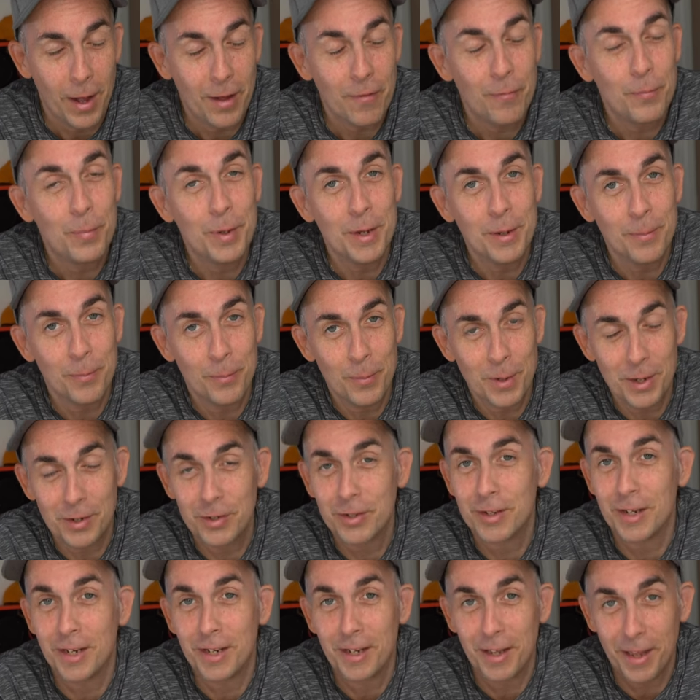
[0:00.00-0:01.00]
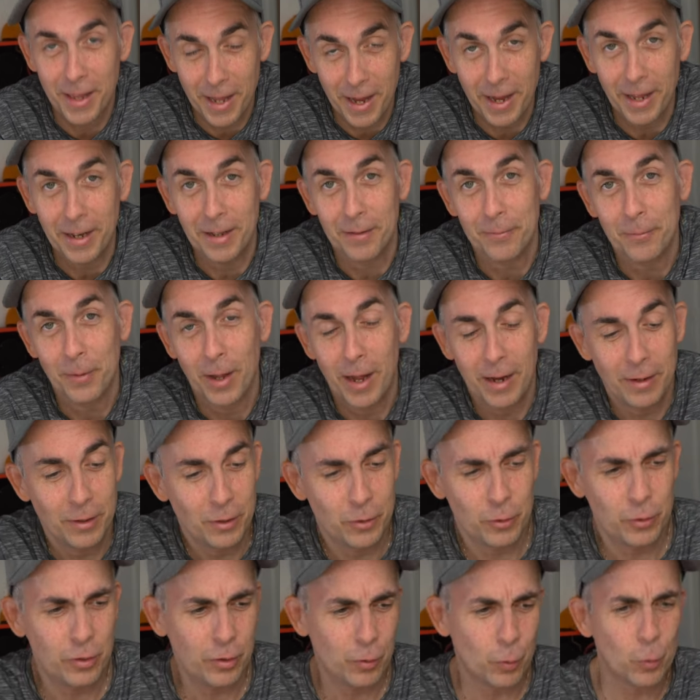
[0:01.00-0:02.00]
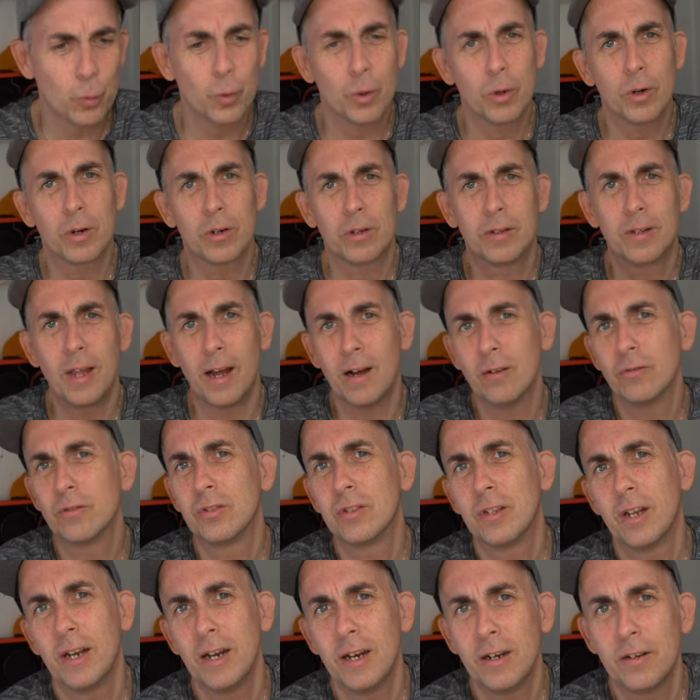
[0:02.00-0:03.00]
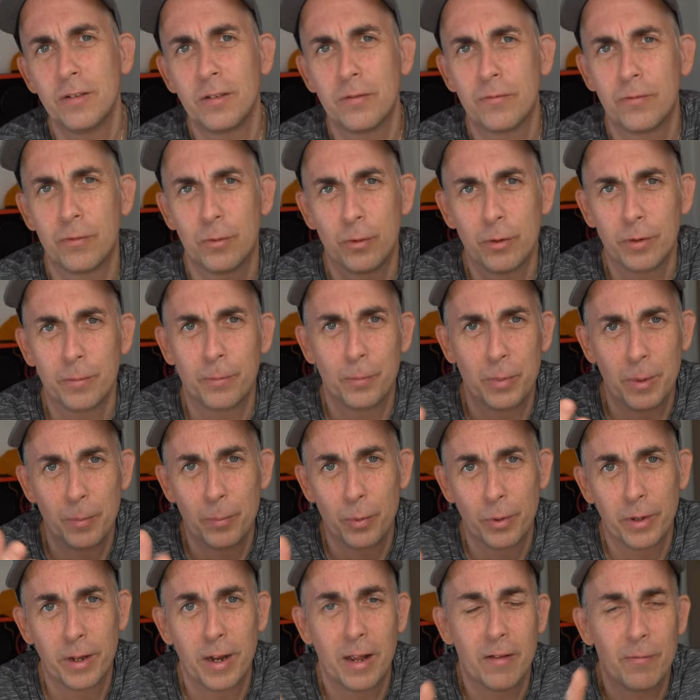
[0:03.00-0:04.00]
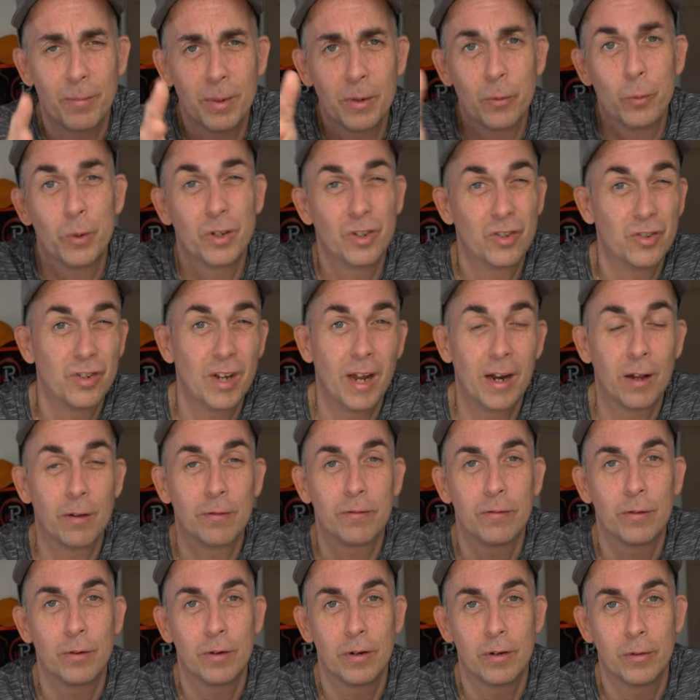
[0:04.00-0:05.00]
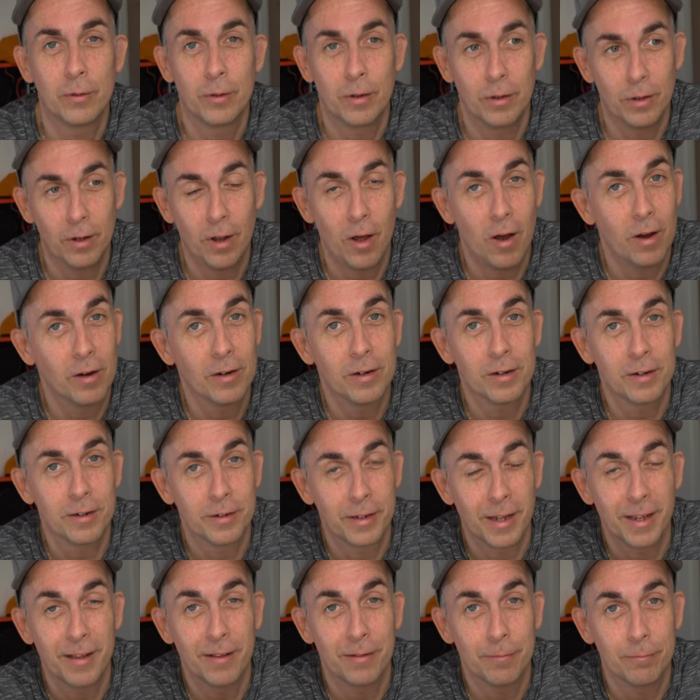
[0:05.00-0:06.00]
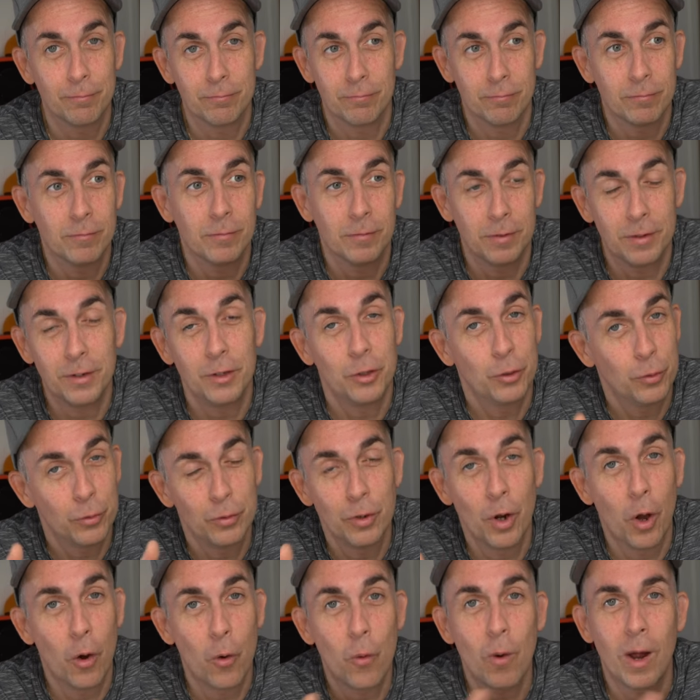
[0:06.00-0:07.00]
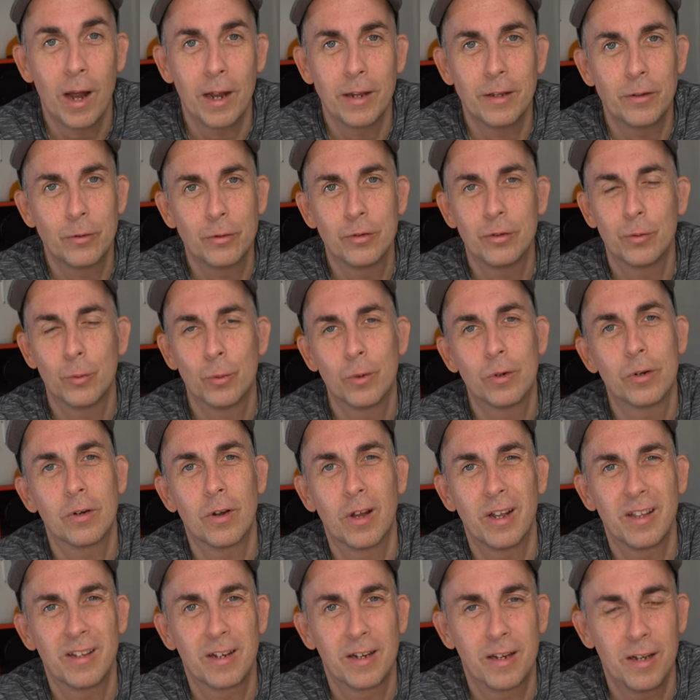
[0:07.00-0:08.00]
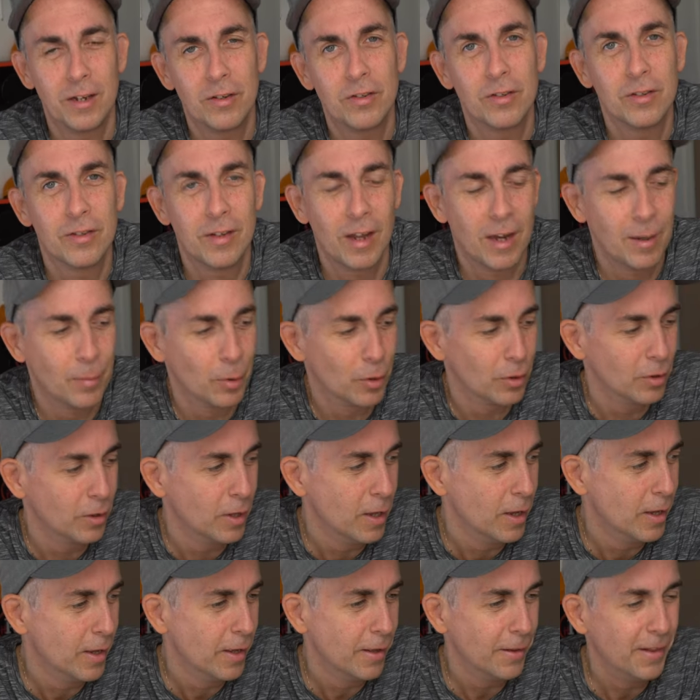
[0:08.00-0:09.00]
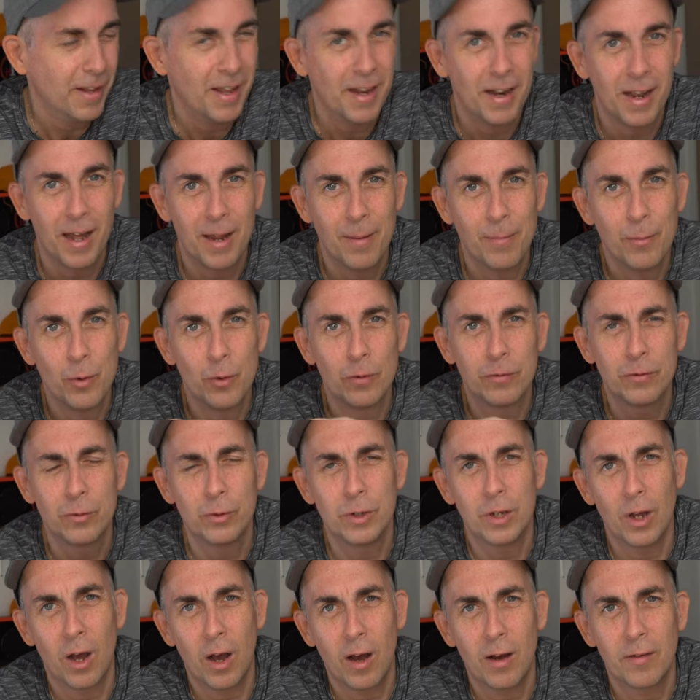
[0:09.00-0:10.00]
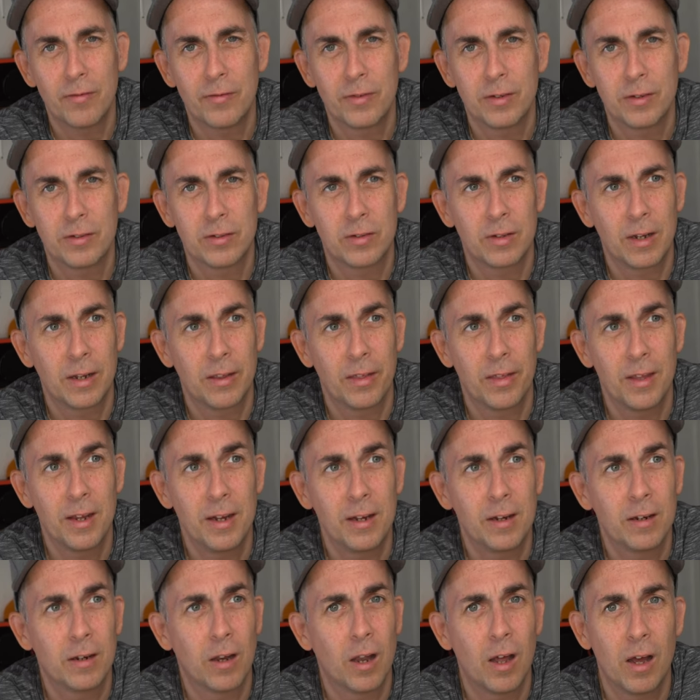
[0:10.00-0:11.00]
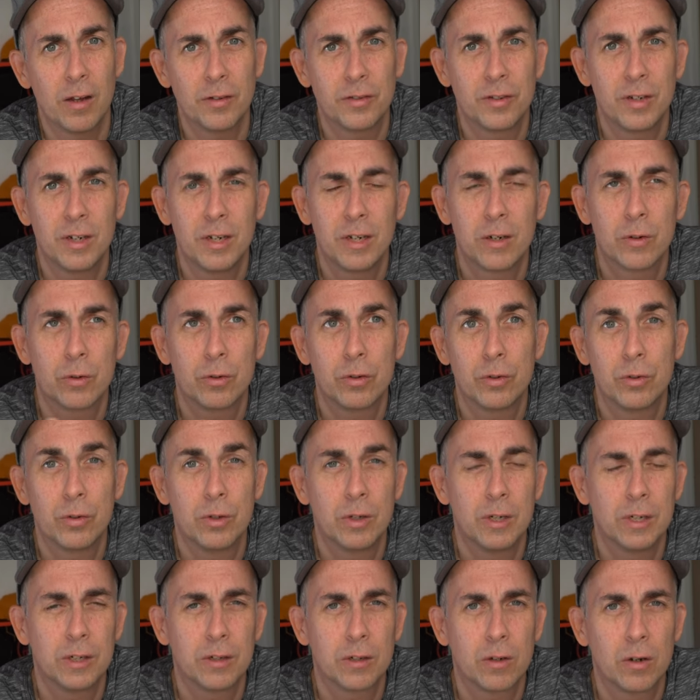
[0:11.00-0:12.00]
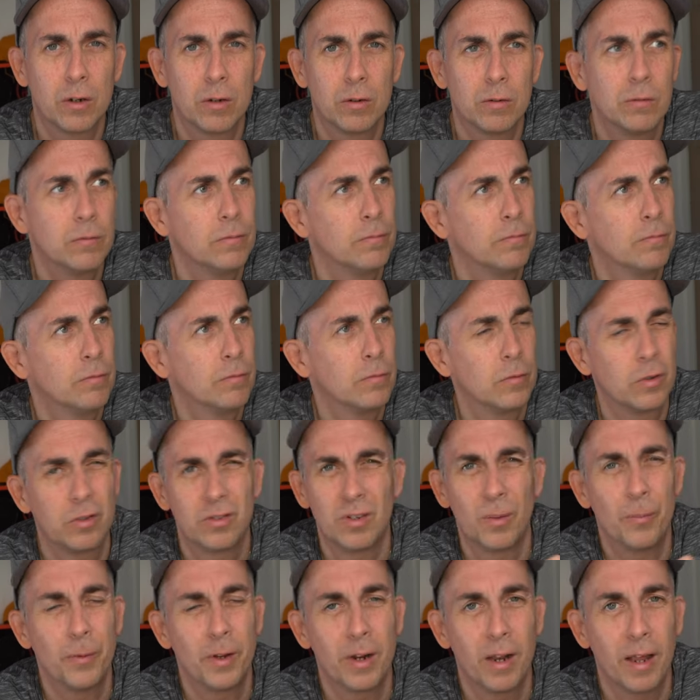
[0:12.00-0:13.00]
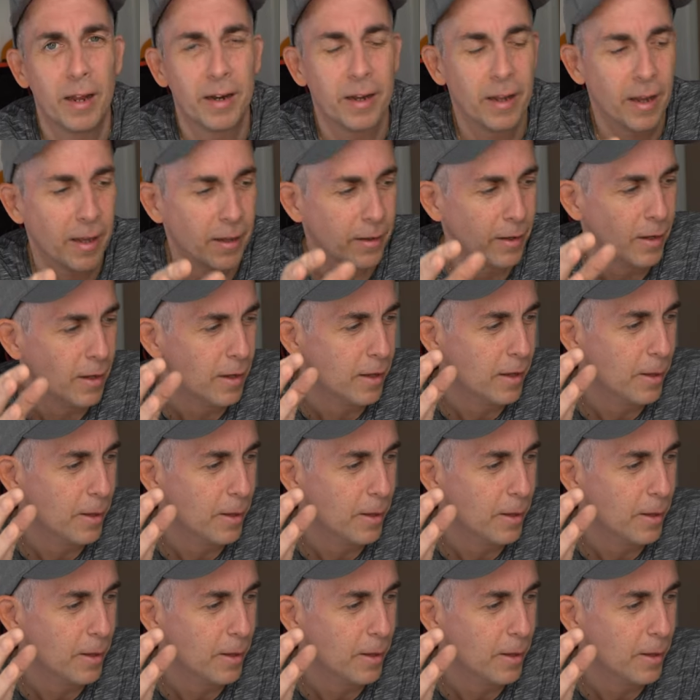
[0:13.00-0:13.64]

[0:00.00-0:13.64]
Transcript: I've been missing that. I used to work downstairs for people that have been with the channel for longer that you know I used to work at the kitchen table then I moved to the office, I think last year or two years ago, something like that.